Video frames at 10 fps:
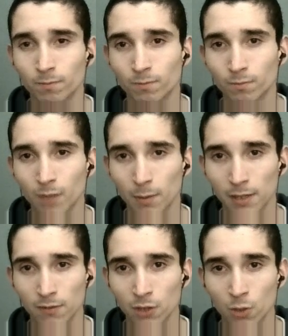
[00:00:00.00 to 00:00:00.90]
I
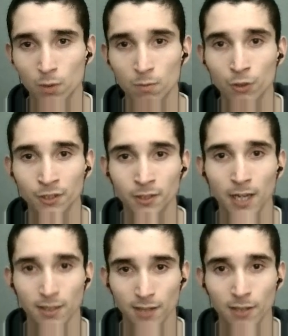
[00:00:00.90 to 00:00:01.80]
believe, with modern
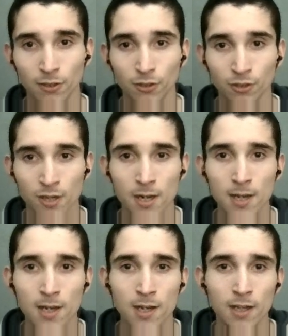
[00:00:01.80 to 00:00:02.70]
text editors.
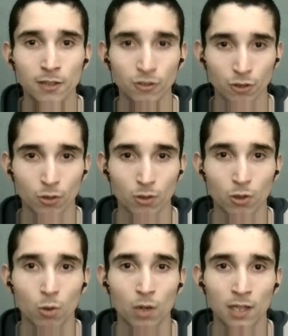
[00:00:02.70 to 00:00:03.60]
And so
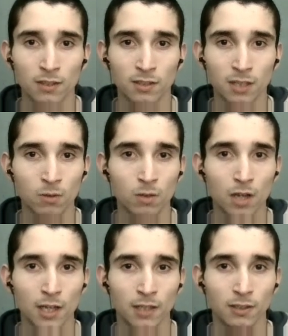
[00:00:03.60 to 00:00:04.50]
calling a single
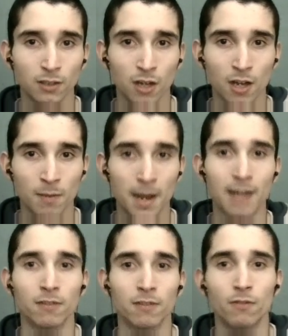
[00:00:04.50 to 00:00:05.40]
line at a time
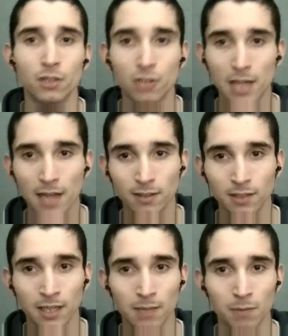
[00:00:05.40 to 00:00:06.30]
and visually
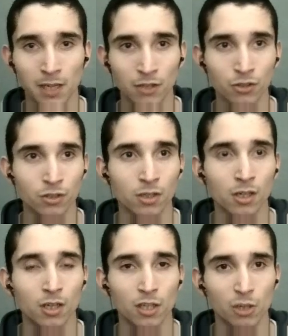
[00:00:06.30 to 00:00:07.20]
editing it means
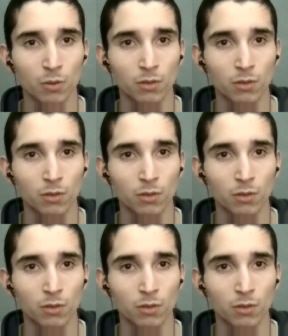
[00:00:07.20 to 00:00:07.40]
you would